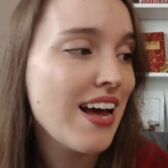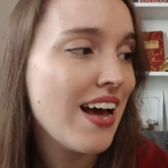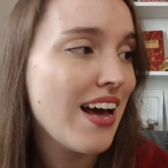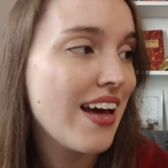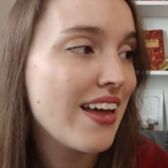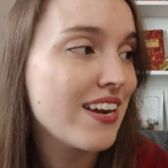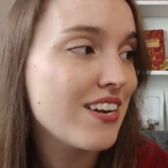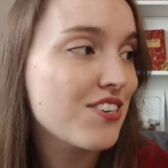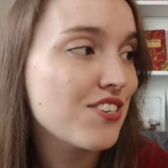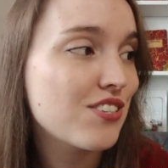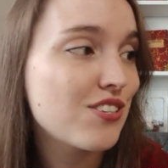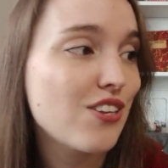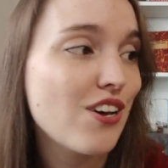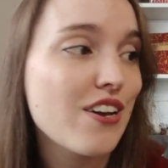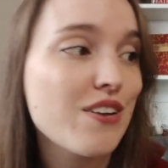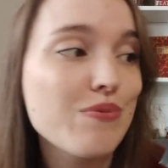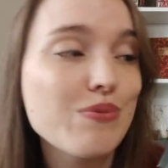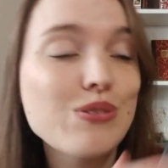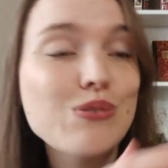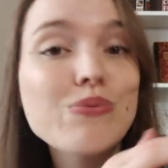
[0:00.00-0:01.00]
and I just
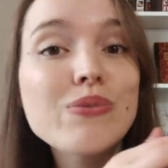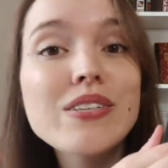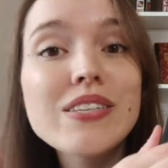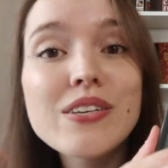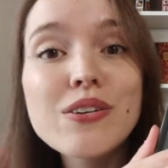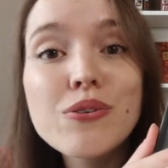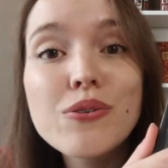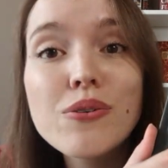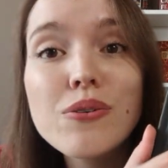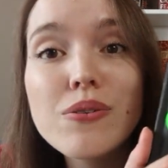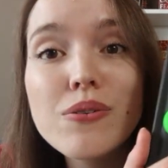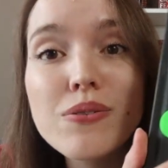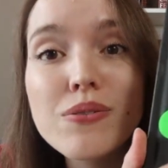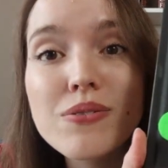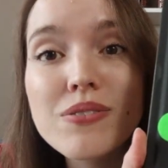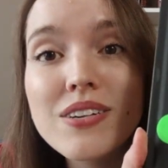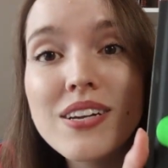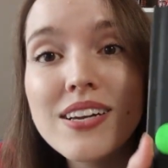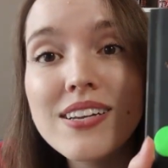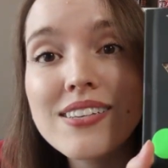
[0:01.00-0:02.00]
thought it was really
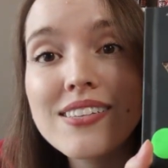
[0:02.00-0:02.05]
cool.